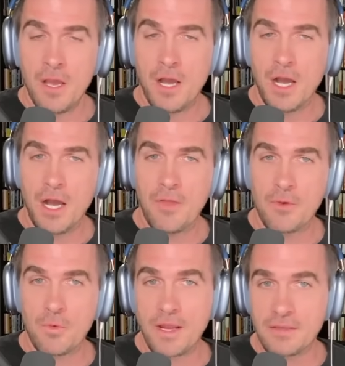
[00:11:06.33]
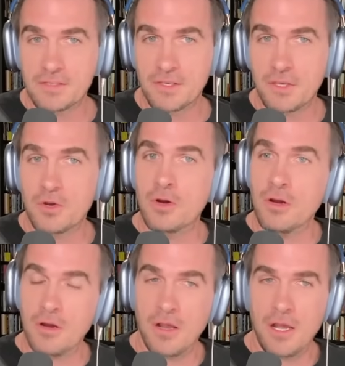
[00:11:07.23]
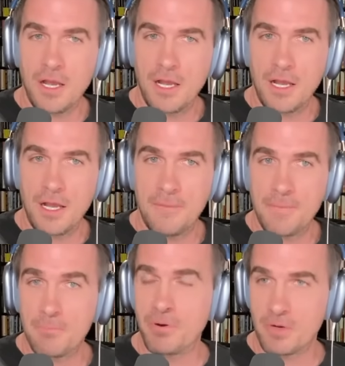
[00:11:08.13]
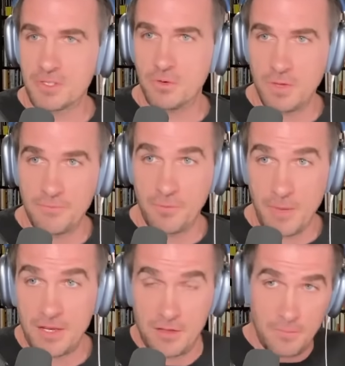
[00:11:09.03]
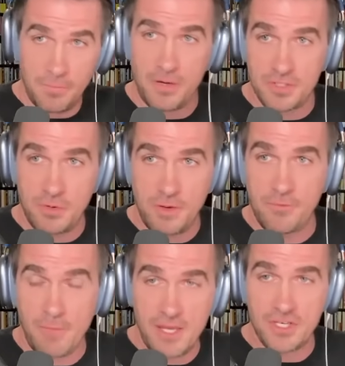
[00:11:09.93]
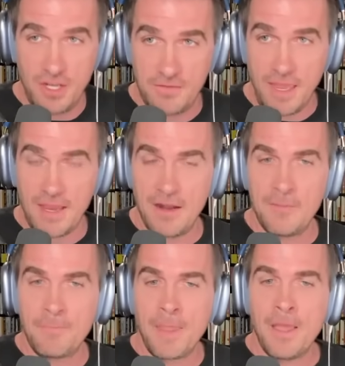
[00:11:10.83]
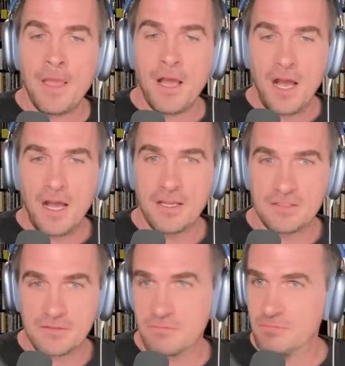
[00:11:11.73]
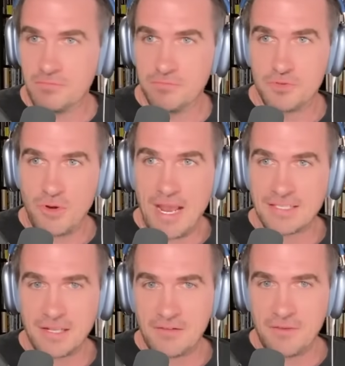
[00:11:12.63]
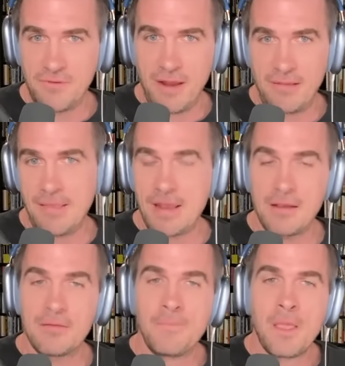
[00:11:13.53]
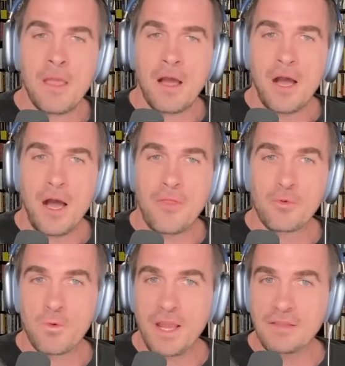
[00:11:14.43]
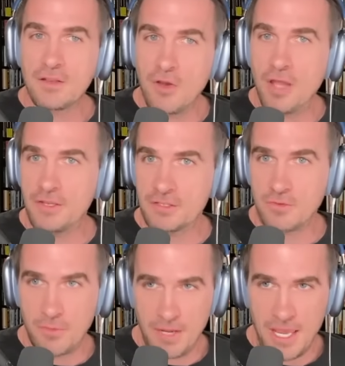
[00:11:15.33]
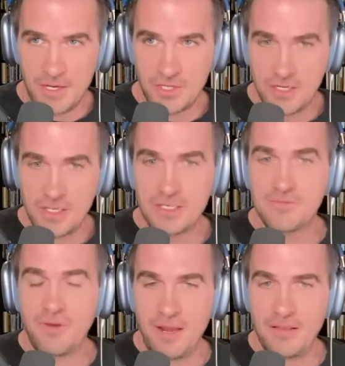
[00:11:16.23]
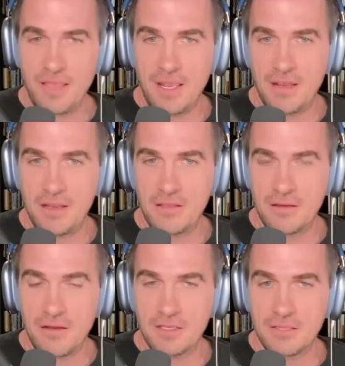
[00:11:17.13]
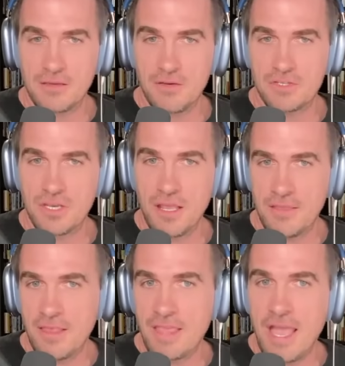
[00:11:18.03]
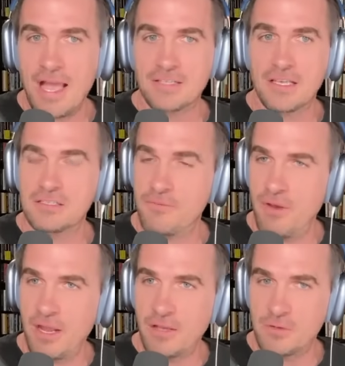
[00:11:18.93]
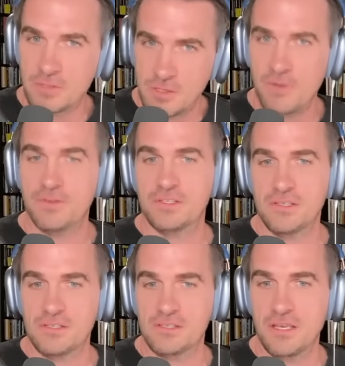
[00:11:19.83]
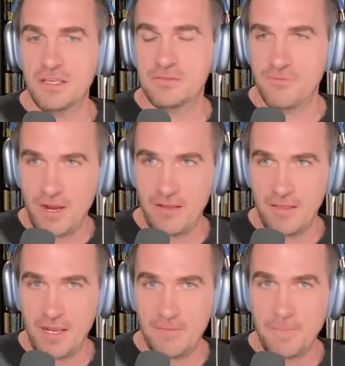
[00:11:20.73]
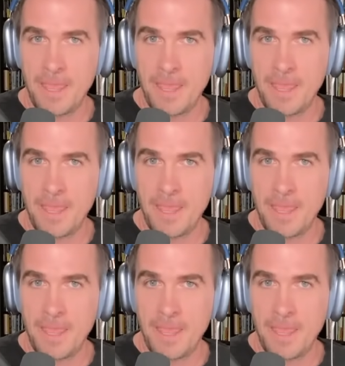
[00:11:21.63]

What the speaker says: the right to secure and personal information, personal information and data is drastically violated. The right to non-discrimination is violated in the Constitution, and then the access to financial services is violated.